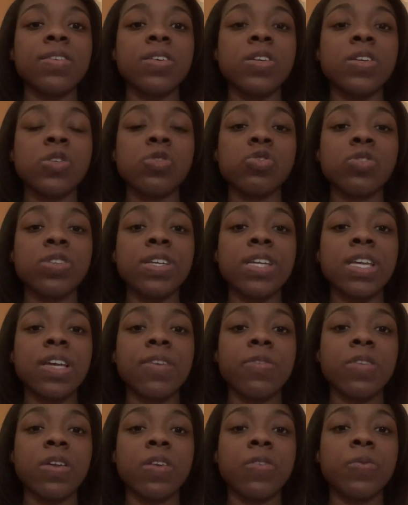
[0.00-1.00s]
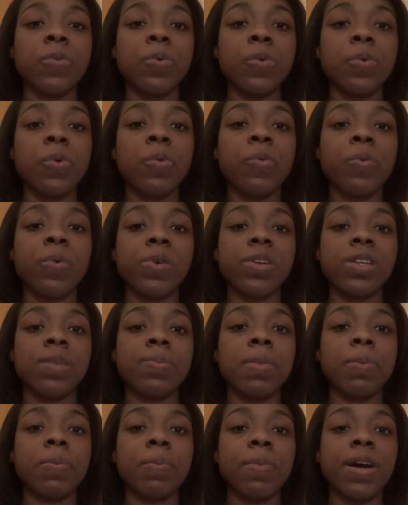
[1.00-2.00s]
usually given their full 14th
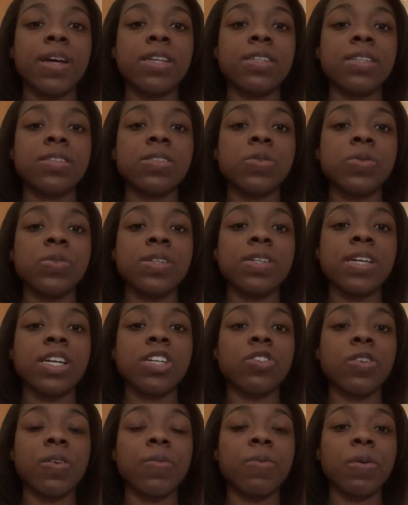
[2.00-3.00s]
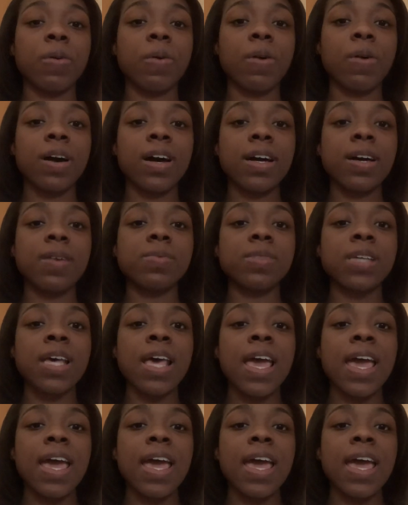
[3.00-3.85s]
Amendment rights due to the nature of their crimes.